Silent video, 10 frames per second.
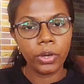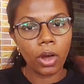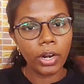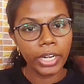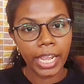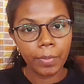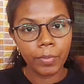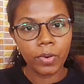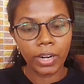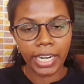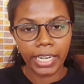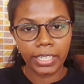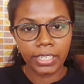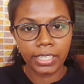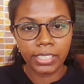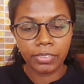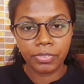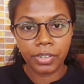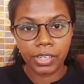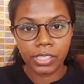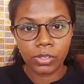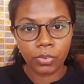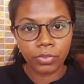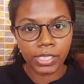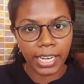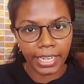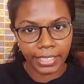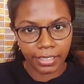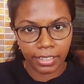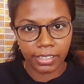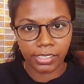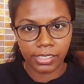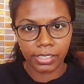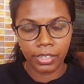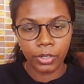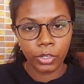your name got entered in the first of the selected list.